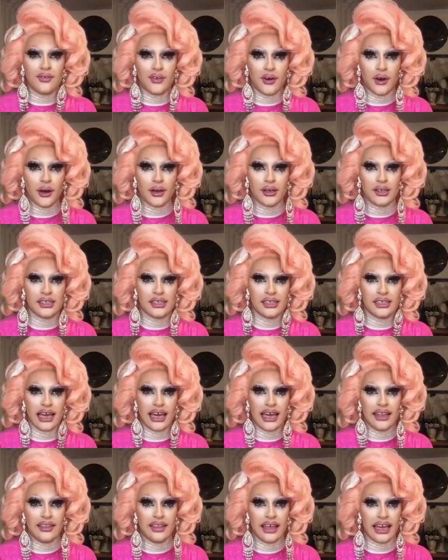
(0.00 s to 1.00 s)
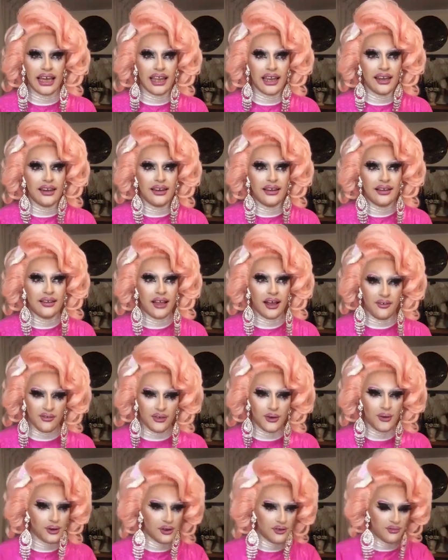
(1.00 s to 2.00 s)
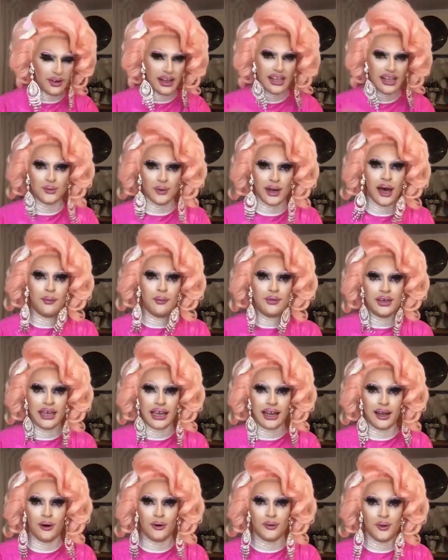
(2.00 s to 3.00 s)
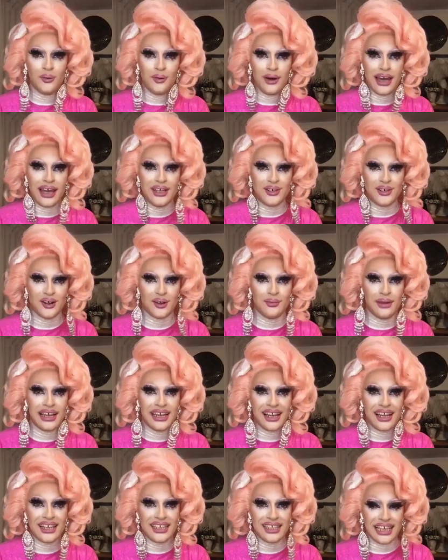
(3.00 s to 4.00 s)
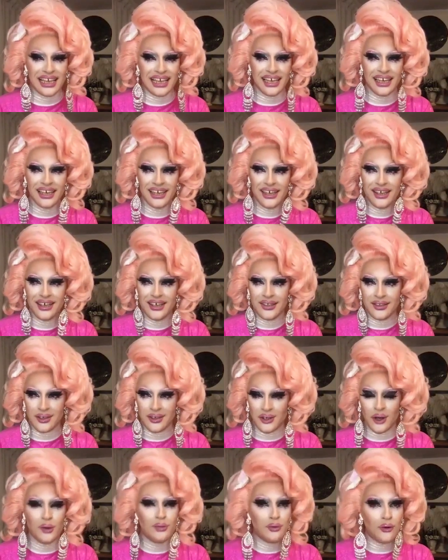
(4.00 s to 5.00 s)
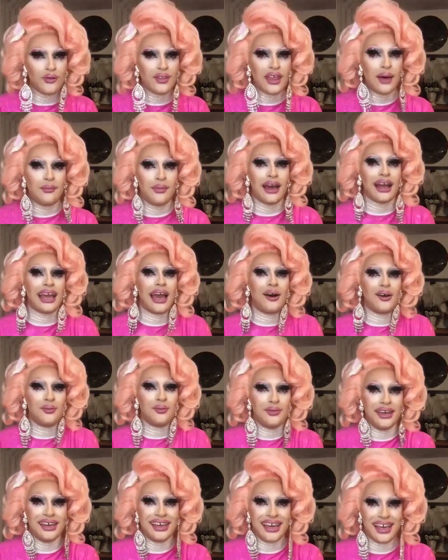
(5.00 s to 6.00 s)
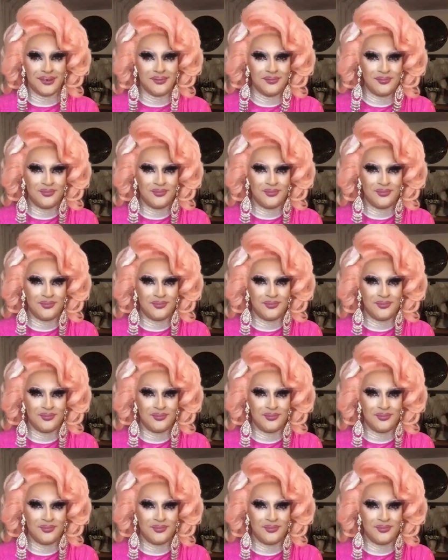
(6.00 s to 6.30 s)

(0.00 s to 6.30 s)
first, and then a few good friends will help you get along the way. Do you know what I mean? I think the show brought that back out in me again.